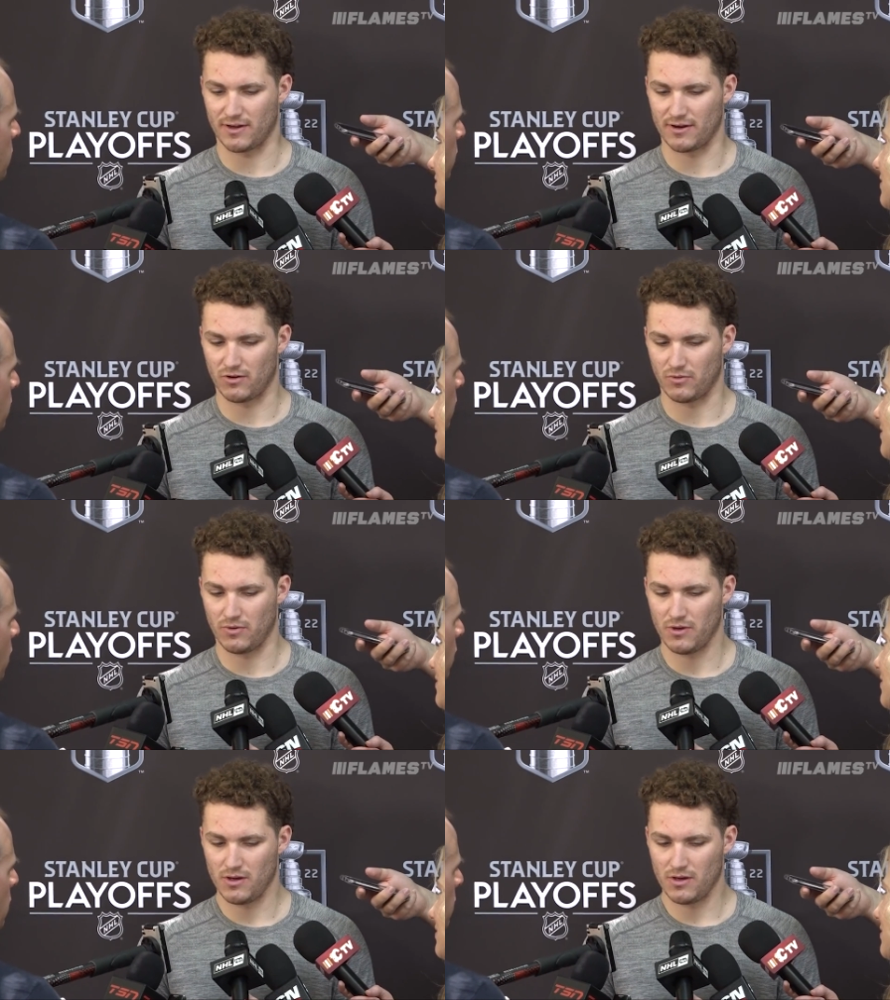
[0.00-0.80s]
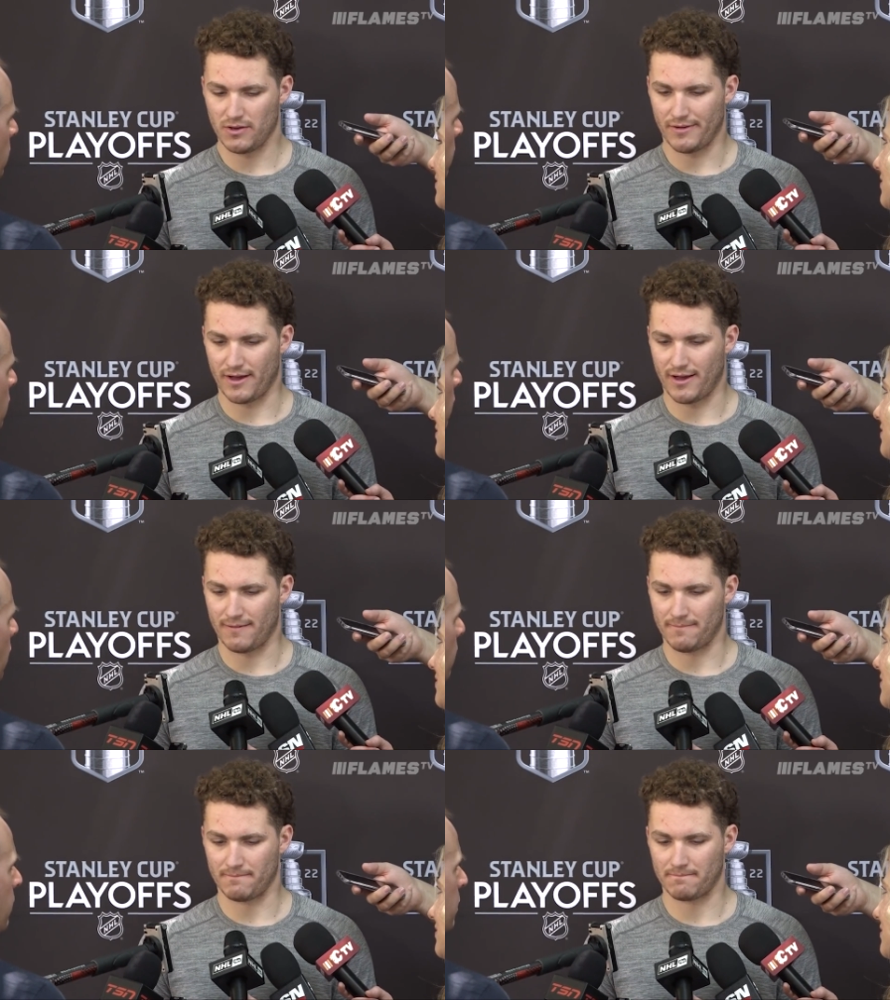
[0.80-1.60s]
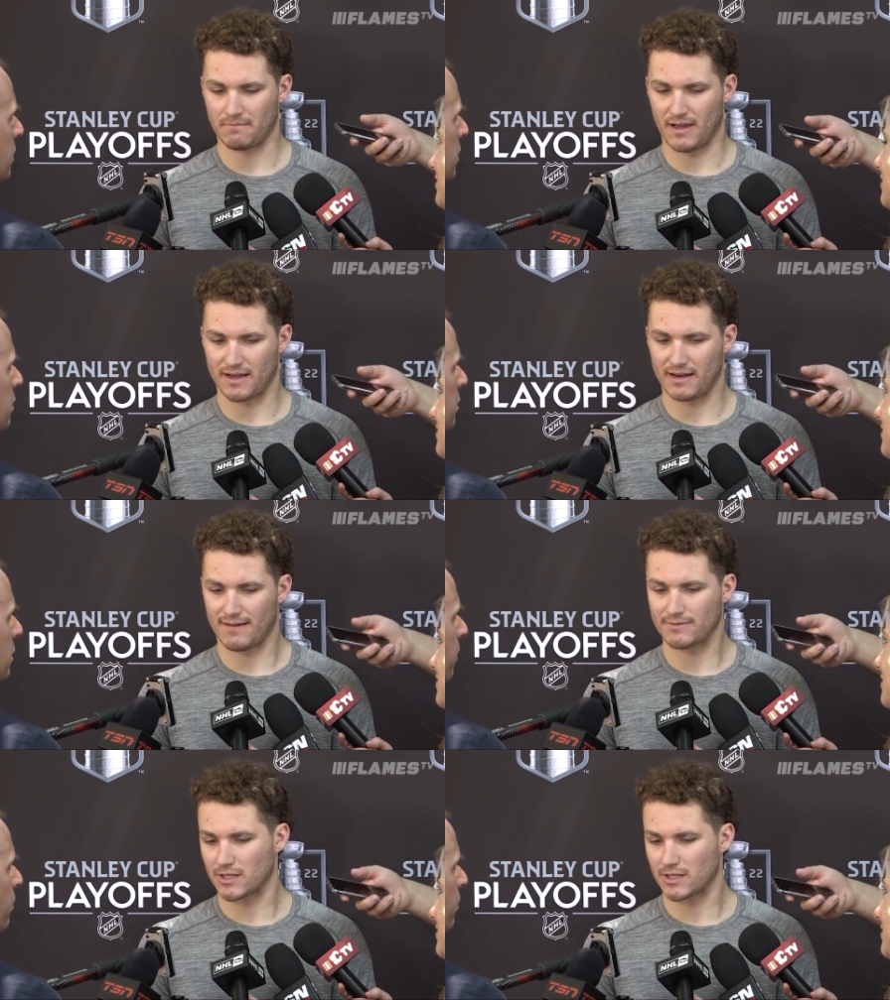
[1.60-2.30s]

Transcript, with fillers: I know I kind of have